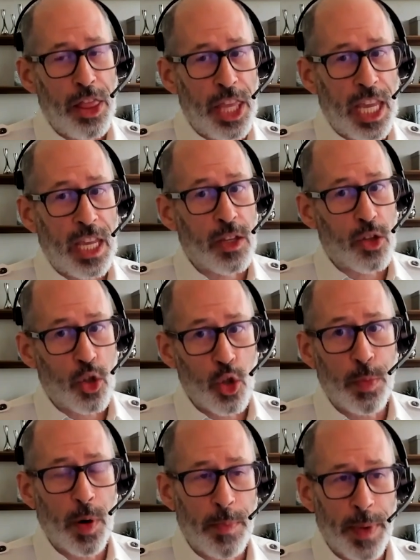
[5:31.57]
The
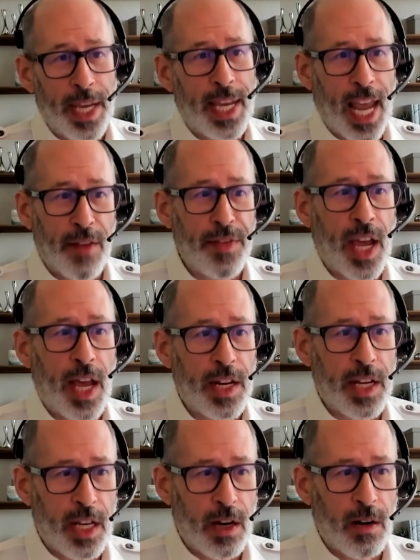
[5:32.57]
super big
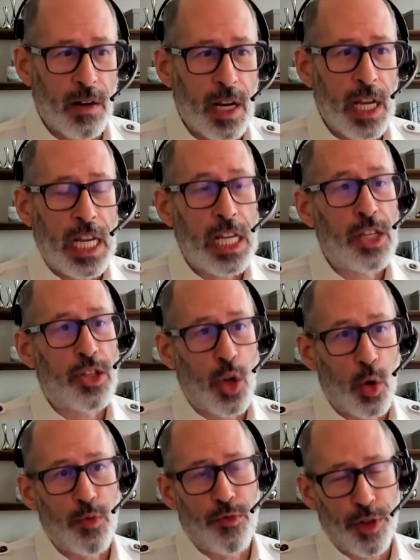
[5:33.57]
caveat here is
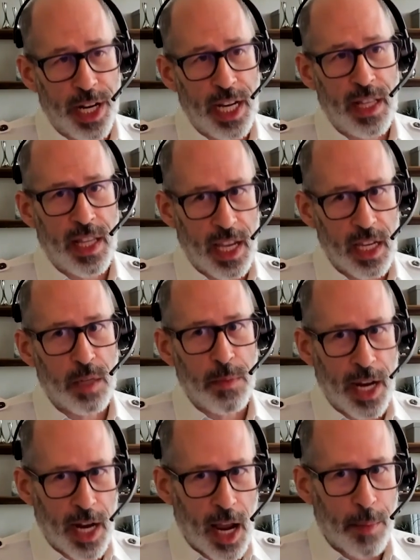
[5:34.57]
don't forget the
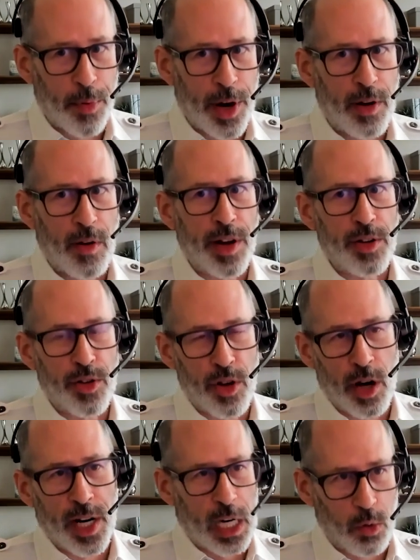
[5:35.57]
ismain operator on your
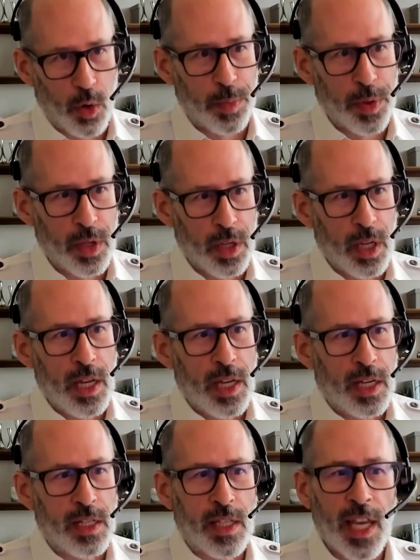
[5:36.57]
target group,
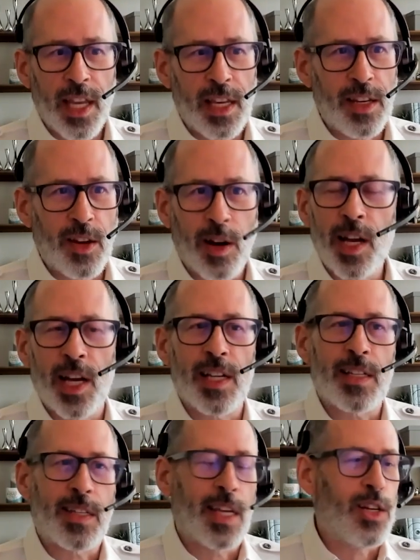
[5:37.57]
because then you're
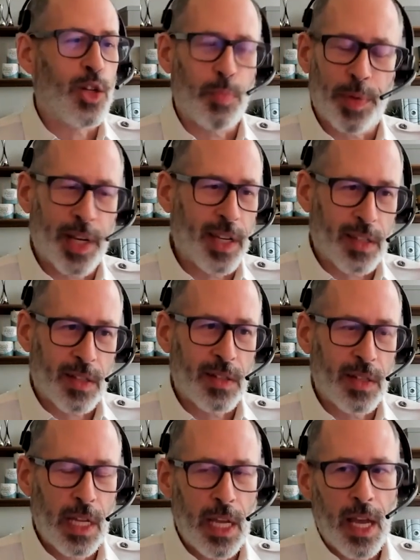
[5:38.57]
going to send
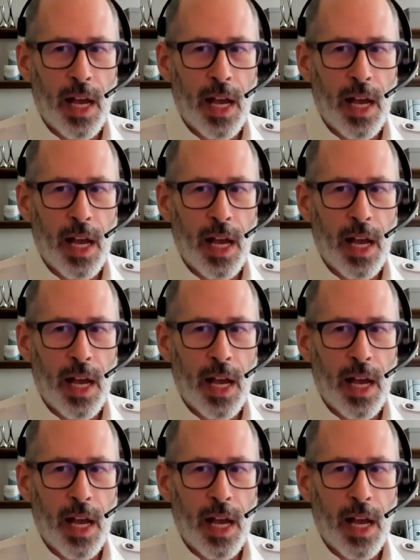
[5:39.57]
duplicates.